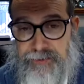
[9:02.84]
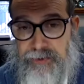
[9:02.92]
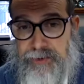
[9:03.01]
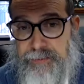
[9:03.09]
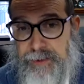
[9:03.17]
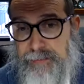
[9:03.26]
for
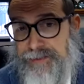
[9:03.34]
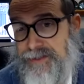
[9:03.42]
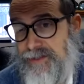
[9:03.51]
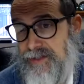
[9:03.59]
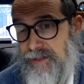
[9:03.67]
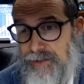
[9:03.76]
holy
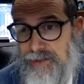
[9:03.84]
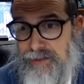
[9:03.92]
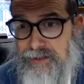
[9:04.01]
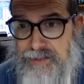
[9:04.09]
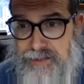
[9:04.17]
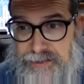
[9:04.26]
purposes. And we
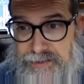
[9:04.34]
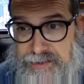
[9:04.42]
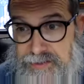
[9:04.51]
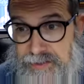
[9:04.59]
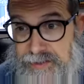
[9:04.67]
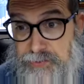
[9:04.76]
did discuss
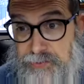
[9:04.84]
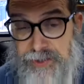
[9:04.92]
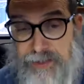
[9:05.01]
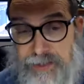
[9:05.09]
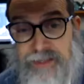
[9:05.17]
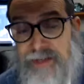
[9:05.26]
this last
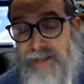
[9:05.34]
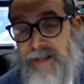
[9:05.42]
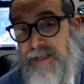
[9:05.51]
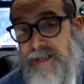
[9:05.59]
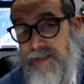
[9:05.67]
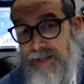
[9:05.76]
week
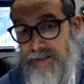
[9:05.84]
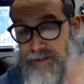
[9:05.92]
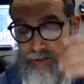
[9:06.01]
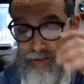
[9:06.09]
that